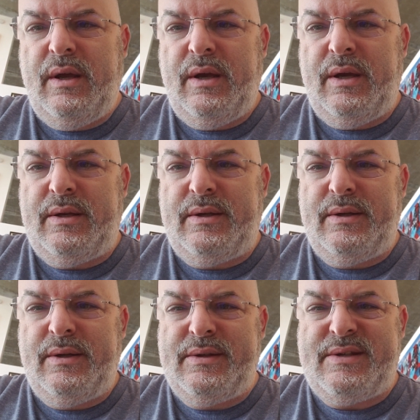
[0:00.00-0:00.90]
It
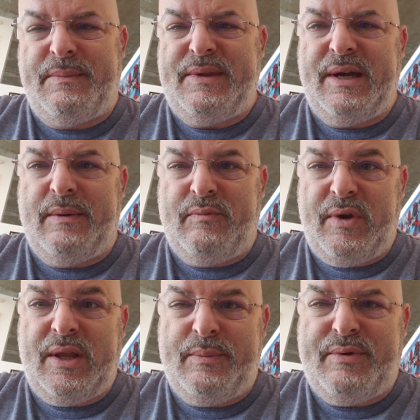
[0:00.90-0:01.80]
is something I'm
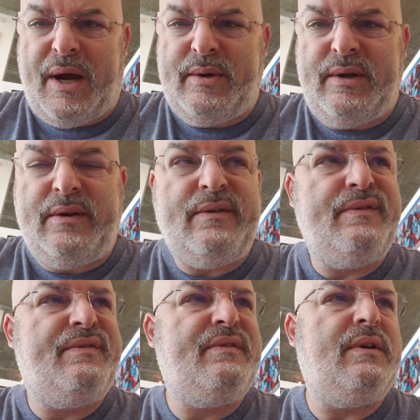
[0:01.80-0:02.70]
really proud
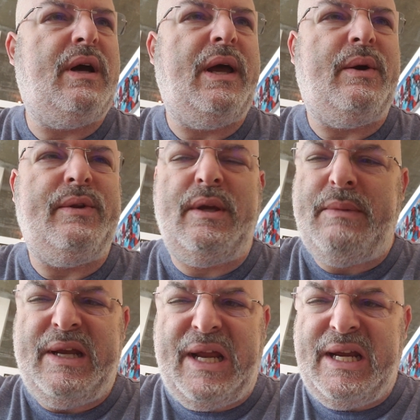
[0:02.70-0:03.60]
of. I only
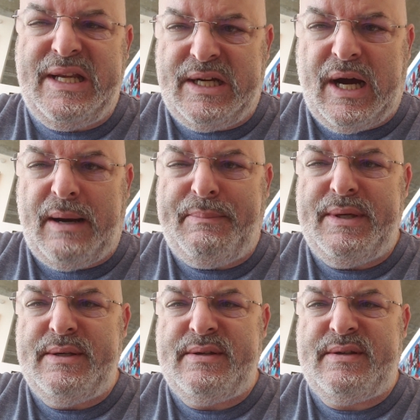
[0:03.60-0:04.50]
made 80
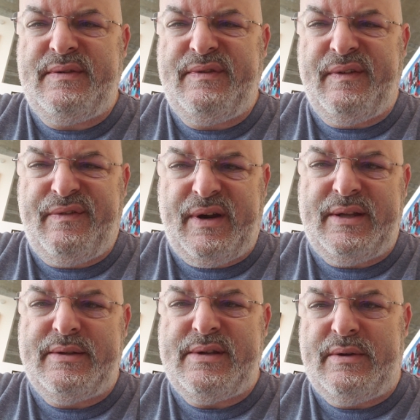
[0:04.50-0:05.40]
copies for
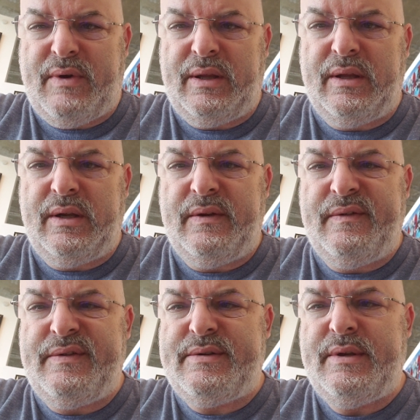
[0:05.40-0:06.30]
friends and
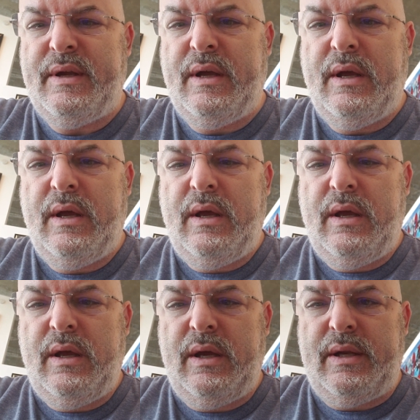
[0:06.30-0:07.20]
relatives.
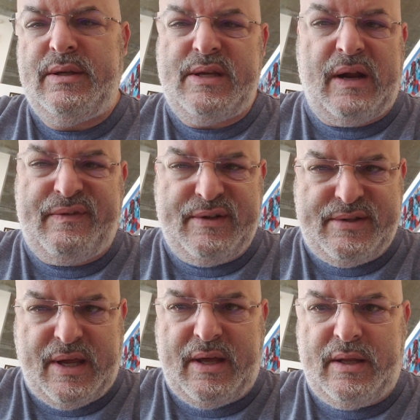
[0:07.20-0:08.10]
It is not for
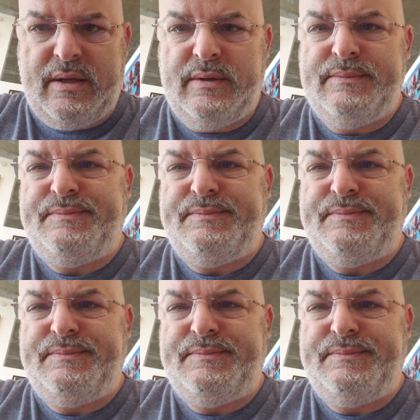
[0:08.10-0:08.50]
sale.